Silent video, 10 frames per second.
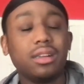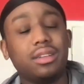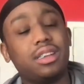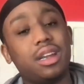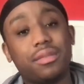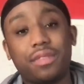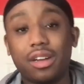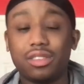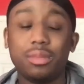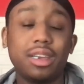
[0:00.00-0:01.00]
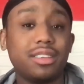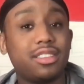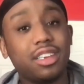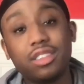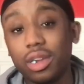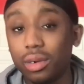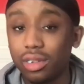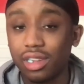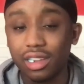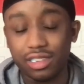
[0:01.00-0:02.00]
De'Aaron Fox can make it. Shai
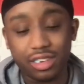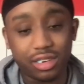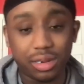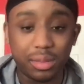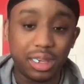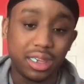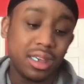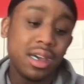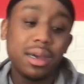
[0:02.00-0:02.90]
Gilgeous-Alexander can make it.